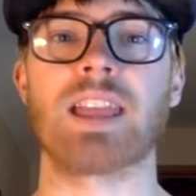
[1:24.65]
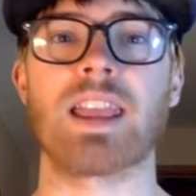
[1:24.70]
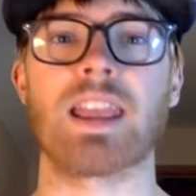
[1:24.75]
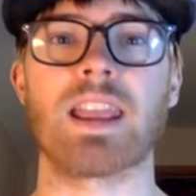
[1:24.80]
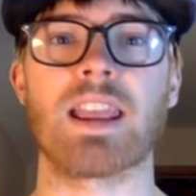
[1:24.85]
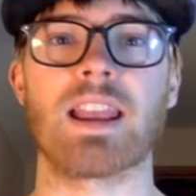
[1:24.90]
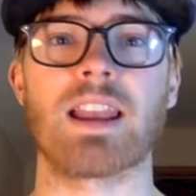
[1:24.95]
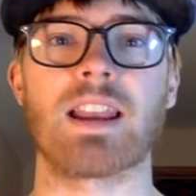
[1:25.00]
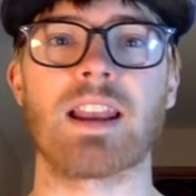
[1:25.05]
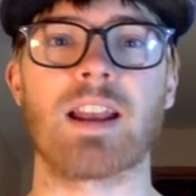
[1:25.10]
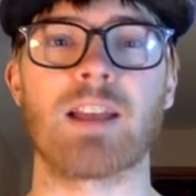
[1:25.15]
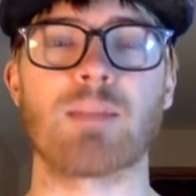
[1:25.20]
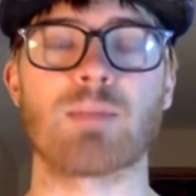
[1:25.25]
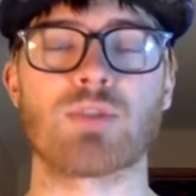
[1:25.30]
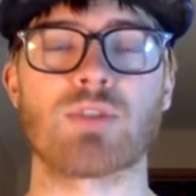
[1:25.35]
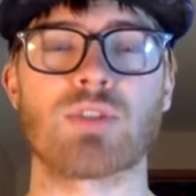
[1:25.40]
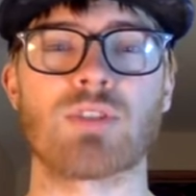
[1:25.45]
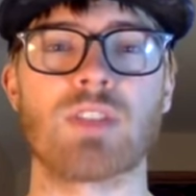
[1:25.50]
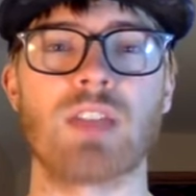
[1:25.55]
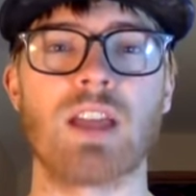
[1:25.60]
And I'm
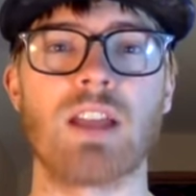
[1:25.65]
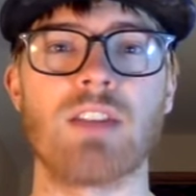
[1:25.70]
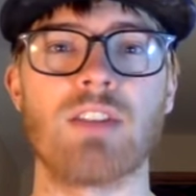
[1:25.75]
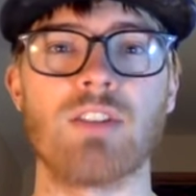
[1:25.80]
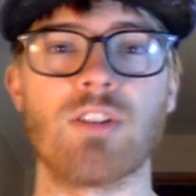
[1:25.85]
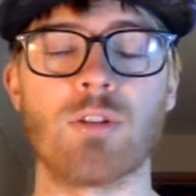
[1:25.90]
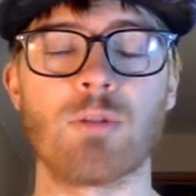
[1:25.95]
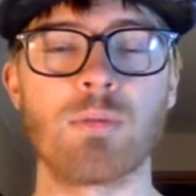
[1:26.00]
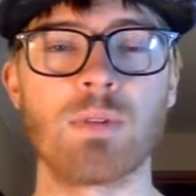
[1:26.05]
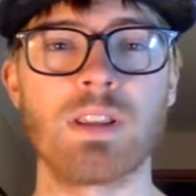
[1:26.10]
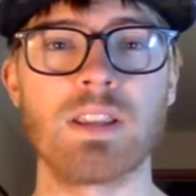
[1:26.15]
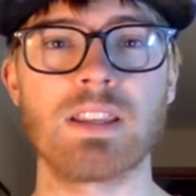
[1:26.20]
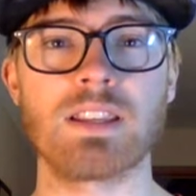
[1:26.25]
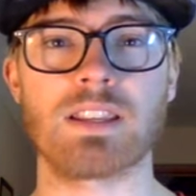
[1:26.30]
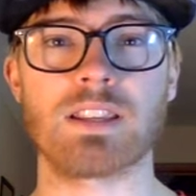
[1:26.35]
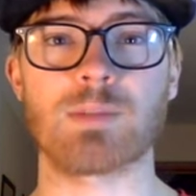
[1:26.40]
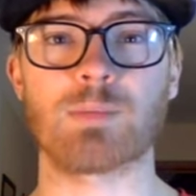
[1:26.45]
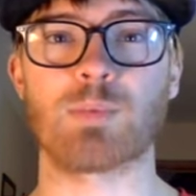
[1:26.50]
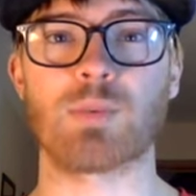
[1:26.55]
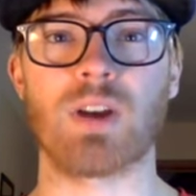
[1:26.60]
sure that nobody
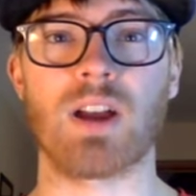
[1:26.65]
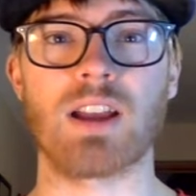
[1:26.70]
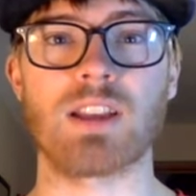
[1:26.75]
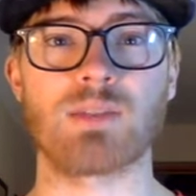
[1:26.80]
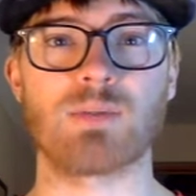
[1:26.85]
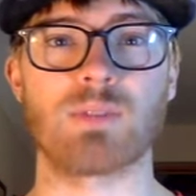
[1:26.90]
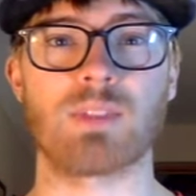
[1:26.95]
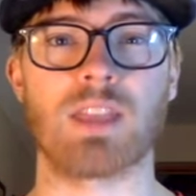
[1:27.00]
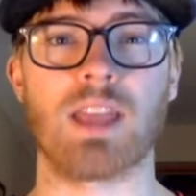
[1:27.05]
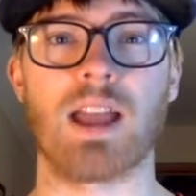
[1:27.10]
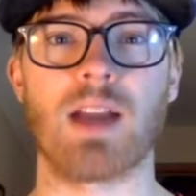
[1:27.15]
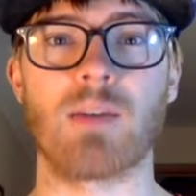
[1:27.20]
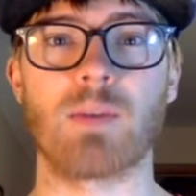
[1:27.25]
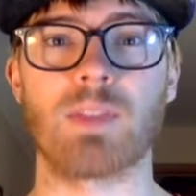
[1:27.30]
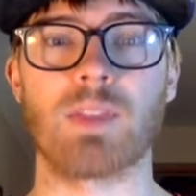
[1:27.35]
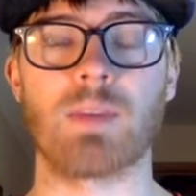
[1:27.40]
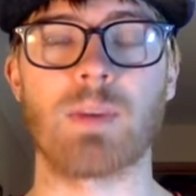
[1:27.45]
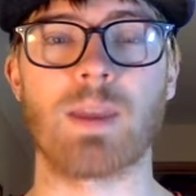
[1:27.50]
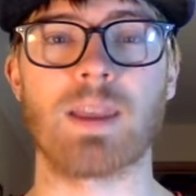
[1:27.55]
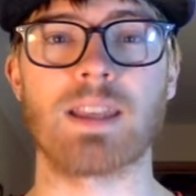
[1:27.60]
is surprised with that with
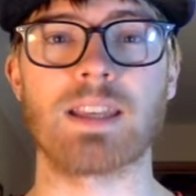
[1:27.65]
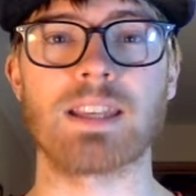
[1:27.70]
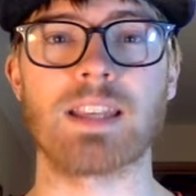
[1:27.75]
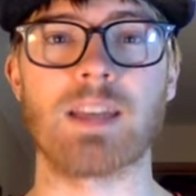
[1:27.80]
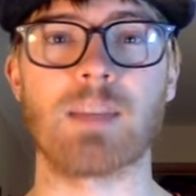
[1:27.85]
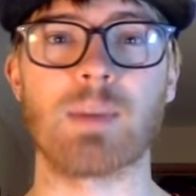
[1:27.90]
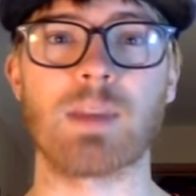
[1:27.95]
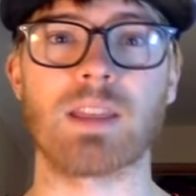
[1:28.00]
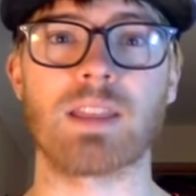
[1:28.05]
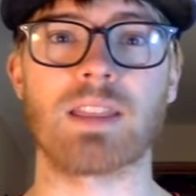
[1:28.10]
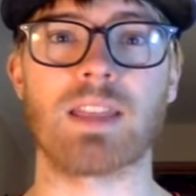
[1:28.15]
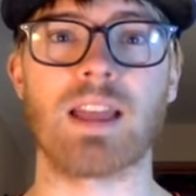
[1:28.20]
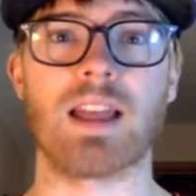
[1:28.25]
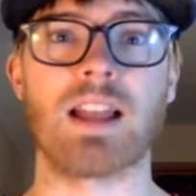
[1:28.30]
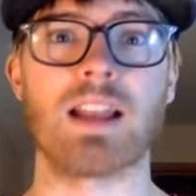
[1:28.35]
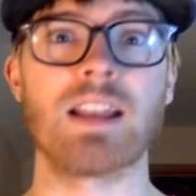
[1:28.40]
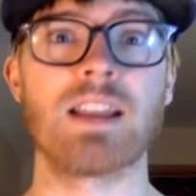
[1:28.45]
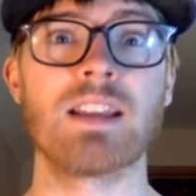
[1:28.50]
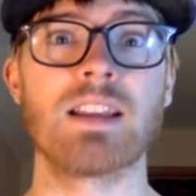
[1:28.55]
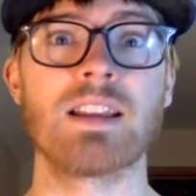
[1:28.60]
the pandemic that